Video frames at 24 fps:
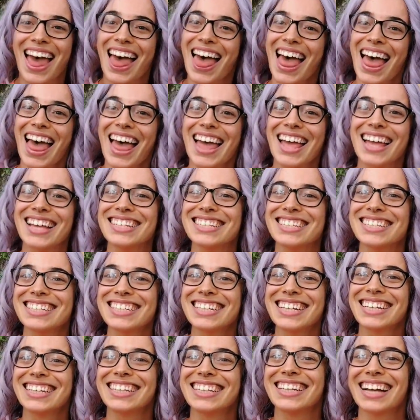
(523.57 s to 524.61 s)
And
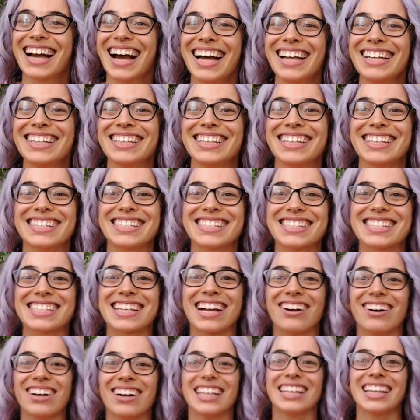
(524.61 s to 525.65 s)
yeah, that's
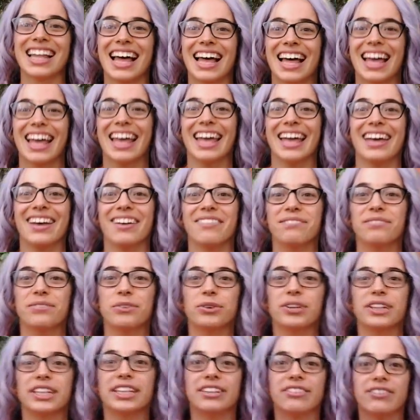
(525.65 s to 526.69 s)
all I have for
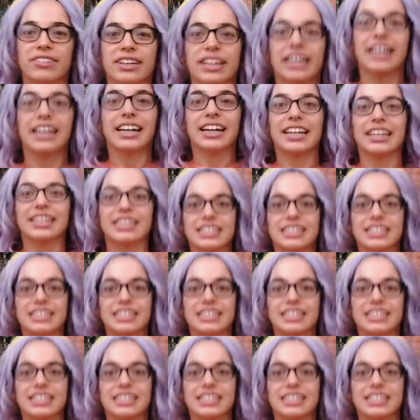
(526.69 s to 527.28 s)
you guys